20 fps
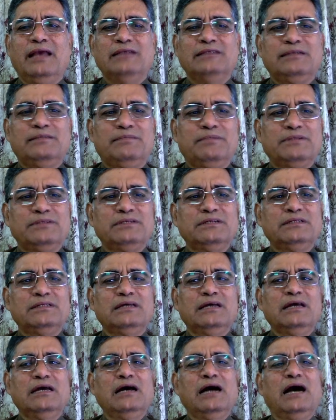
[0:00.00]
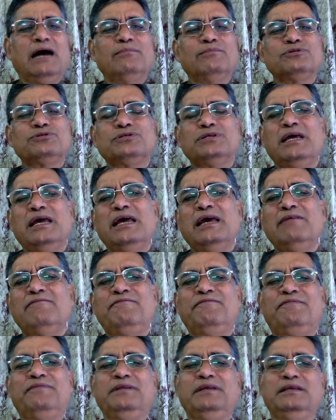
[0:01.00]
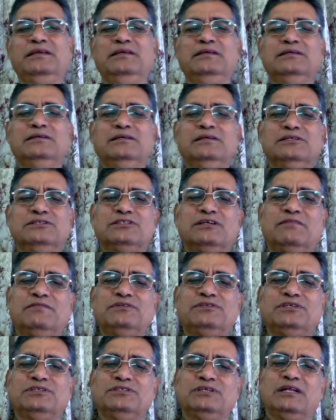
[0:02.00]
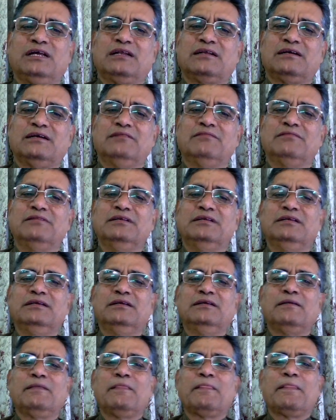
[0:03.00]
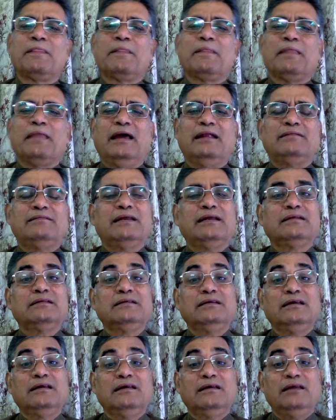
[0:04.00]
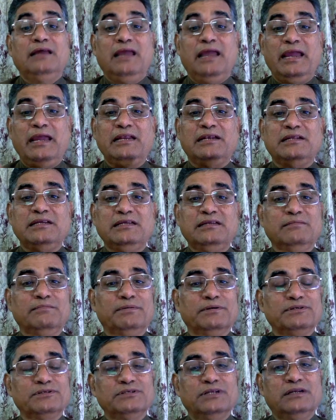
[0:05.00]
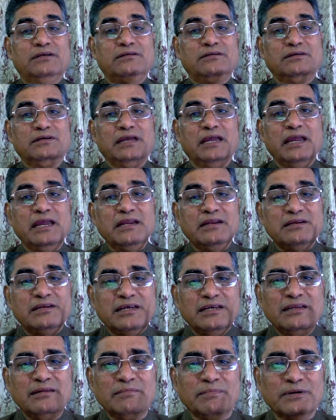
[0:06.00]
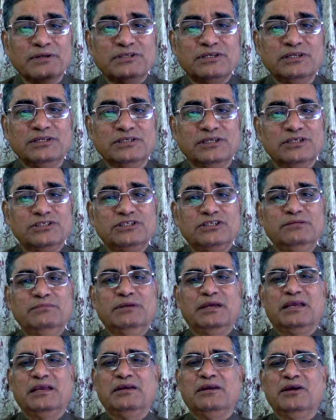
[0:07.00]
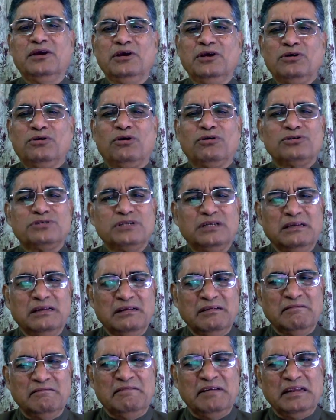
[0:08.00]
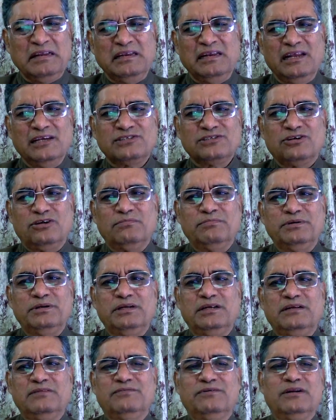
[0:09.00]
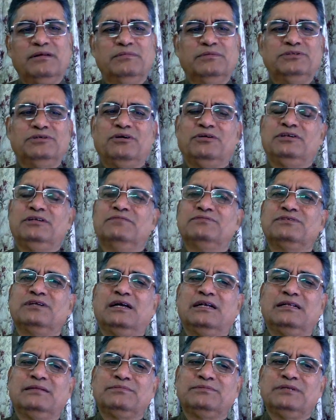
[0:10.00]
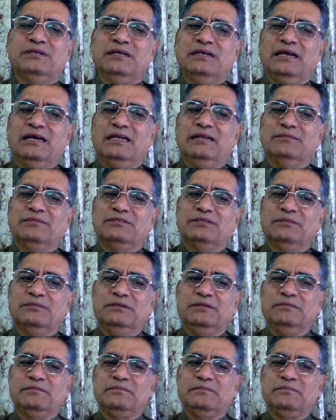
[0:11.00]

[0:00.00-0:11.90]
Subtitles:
at present, almost every services in our country attract 18% GST, costing very less competitive for a majority of startups and MSME.